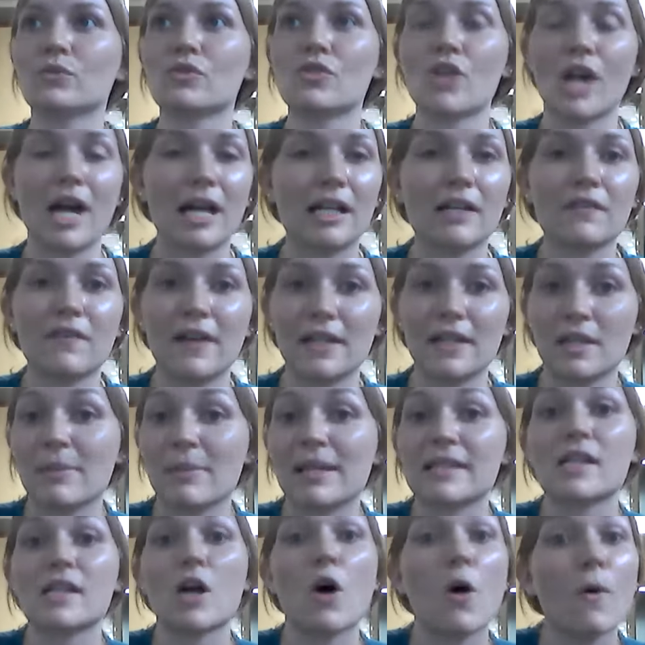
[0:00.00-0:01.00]
trying to find the
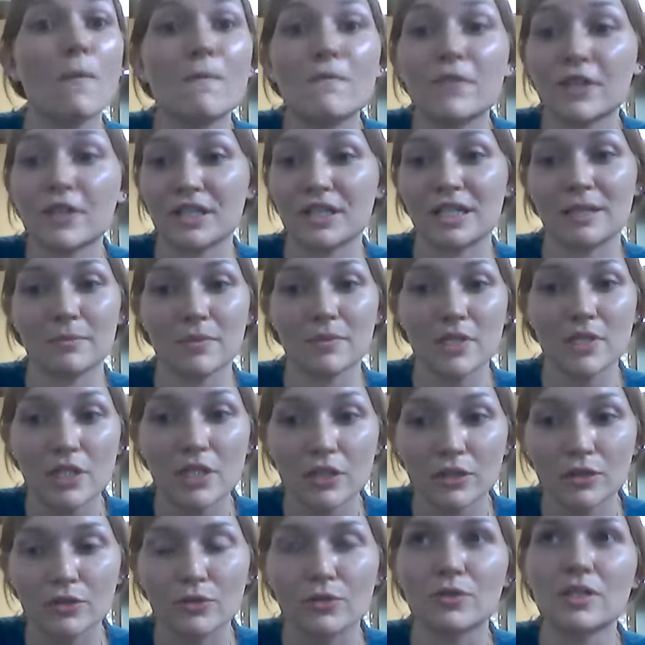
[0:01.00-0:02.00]
best home for them
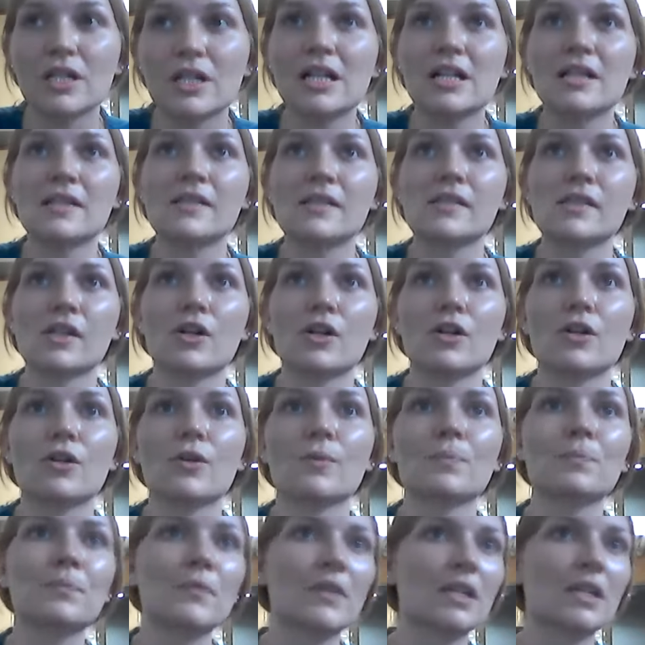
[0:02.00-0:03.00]
too.
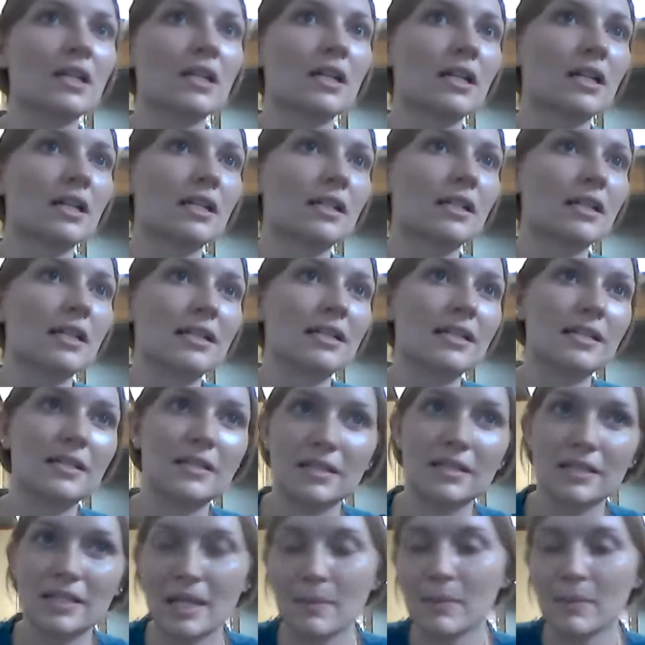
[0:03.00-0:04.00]
So
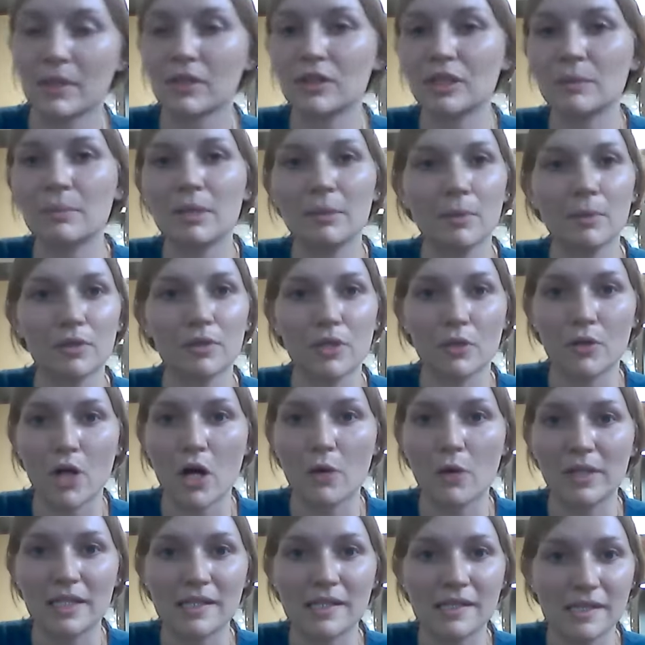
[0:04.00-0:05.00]
typically people don't
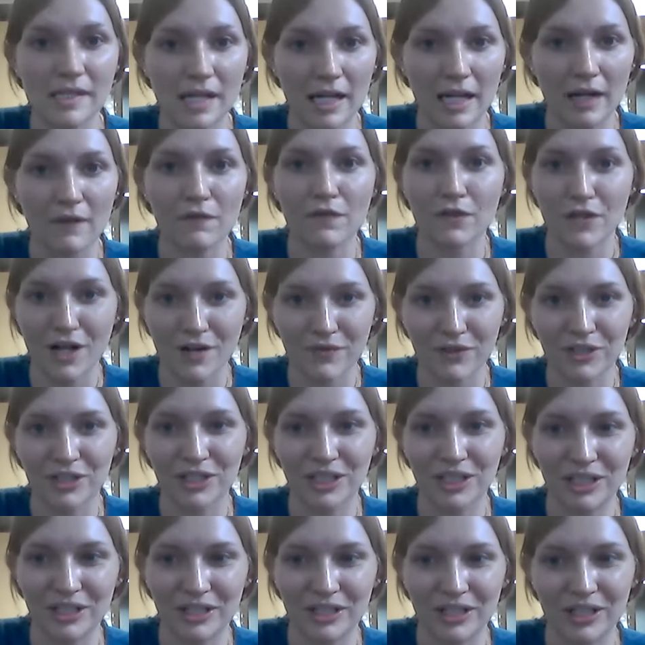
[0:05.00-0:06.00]
always stay forever
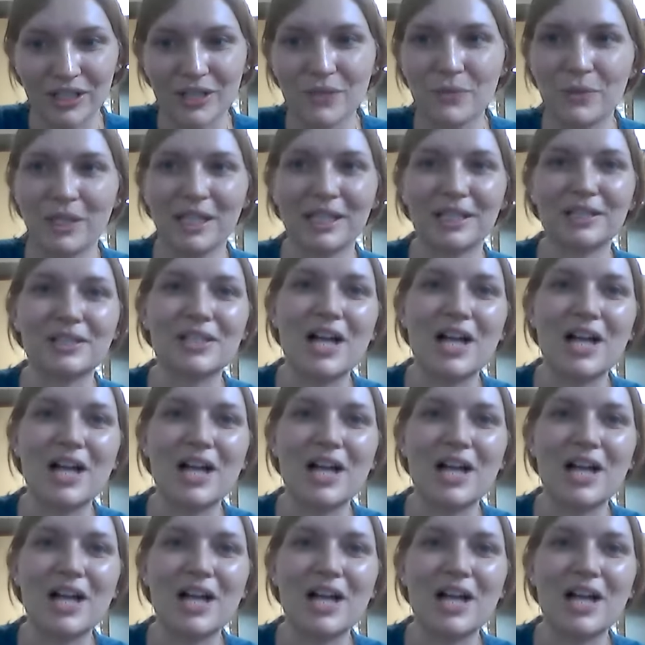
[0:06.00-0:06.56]
here. We get a